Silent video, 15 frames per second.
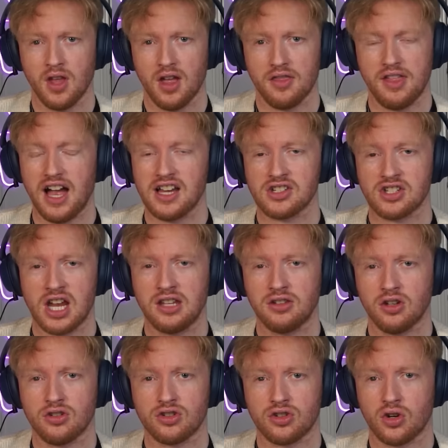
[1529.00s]
That
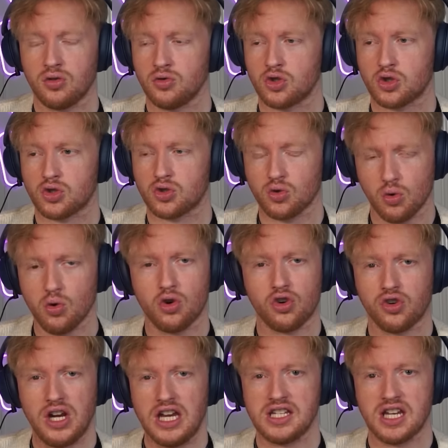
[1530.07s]
sentence sounds so
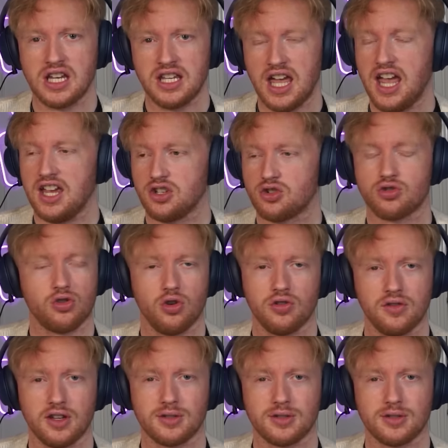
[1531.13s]
crazy, yeah, it's true in this